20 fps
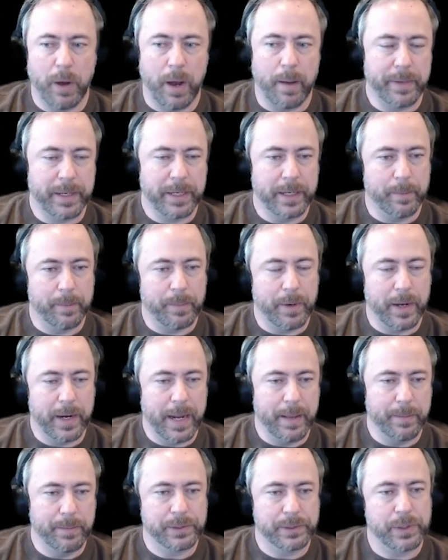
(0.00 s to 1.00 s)
popping it up
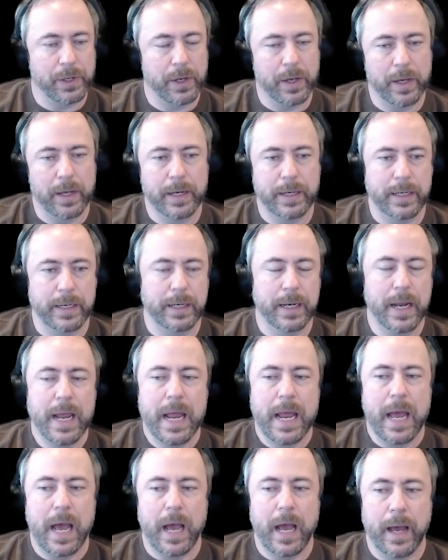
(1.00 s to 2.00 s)
on Amazon and,
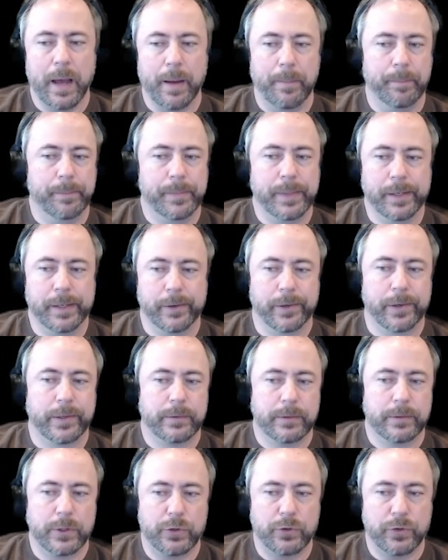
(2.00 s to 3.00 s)

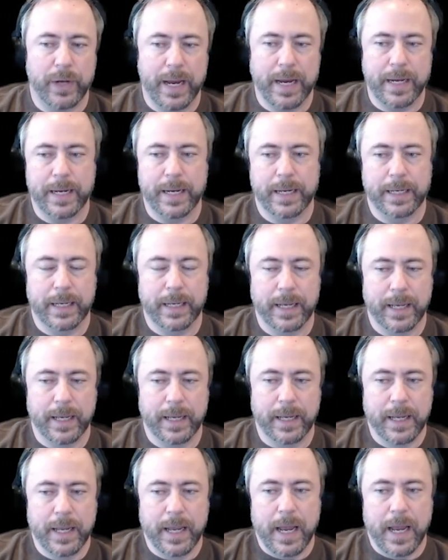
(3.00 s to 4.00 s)
creating a